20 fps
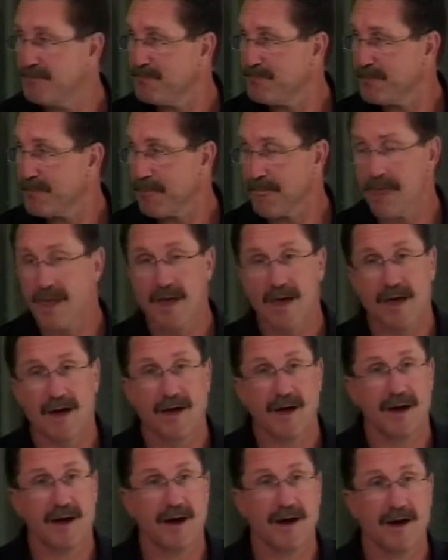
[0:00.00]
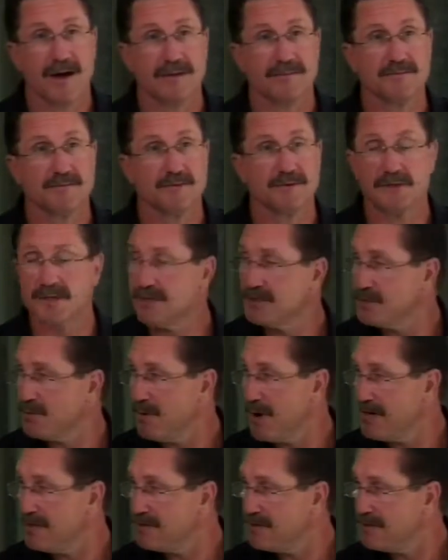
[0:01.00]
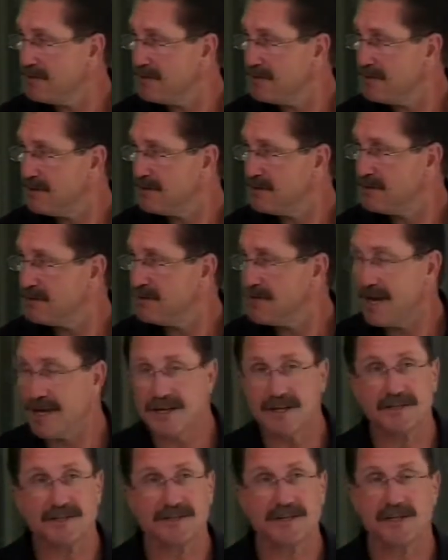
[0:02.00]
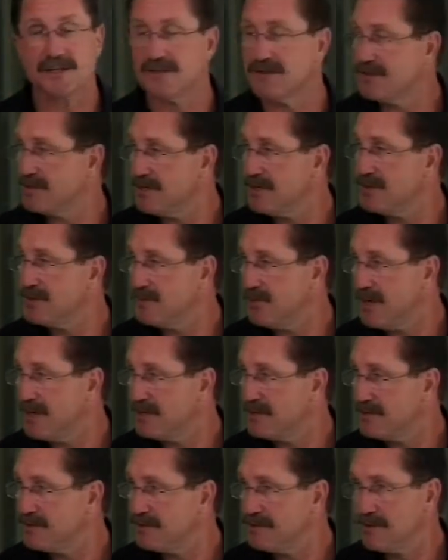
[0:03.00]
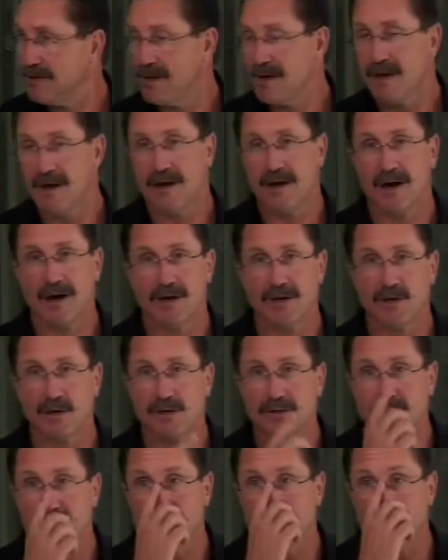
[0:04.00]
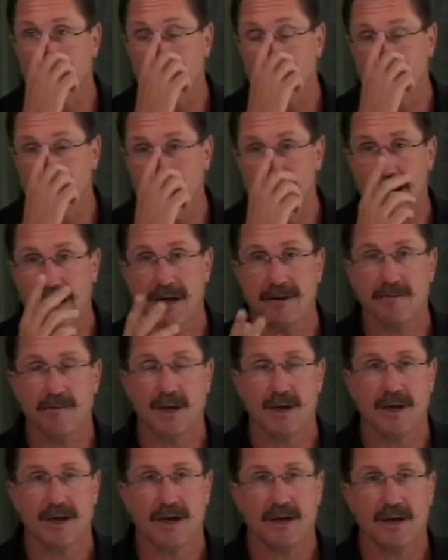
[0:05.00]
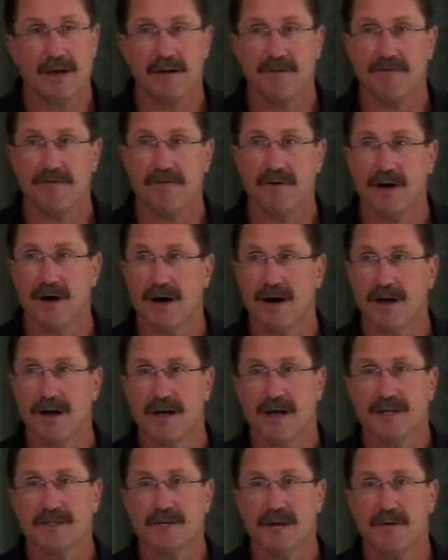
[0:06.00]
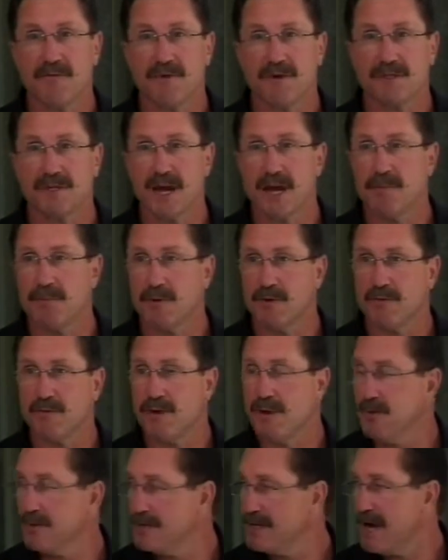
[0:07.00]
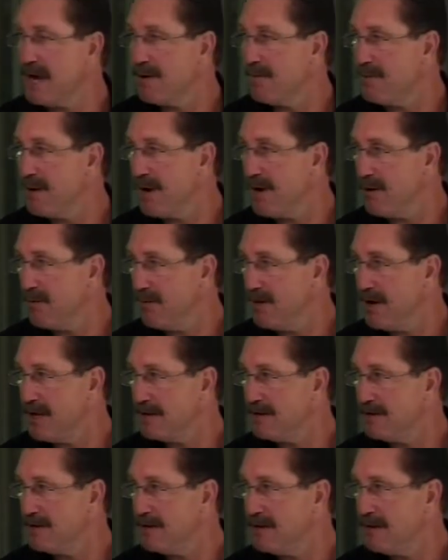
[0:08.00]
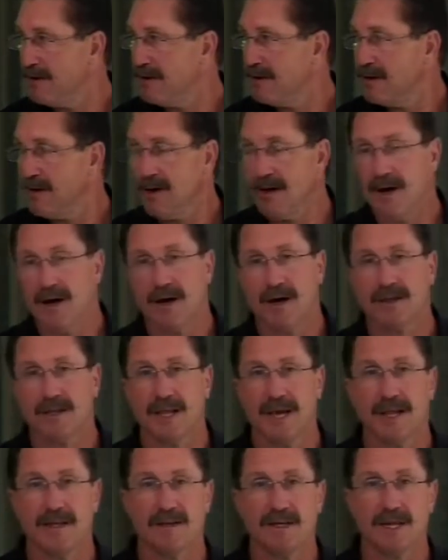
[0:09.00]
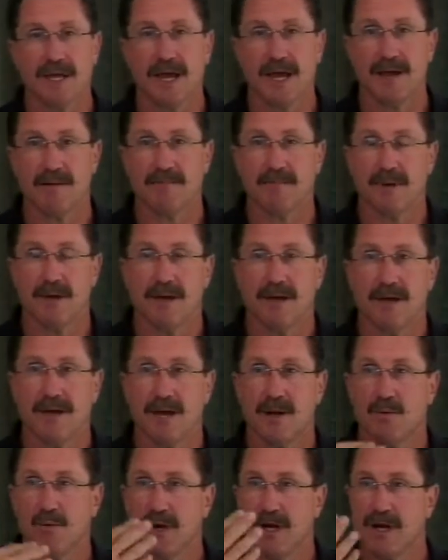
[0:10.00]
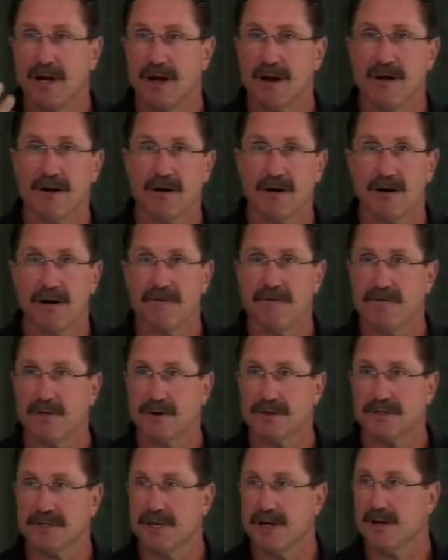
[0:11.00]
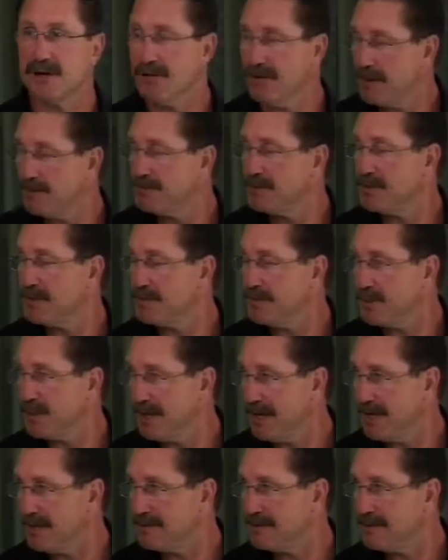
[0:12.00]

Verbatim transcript: looking for? Uh, situations, uh-huh. tendencies, -huh. and situations. Uh, usually late in the game, if, uh, say, for example, if we were down by a run yeah. uh, late in the game and we got our, our first hitter up to the plate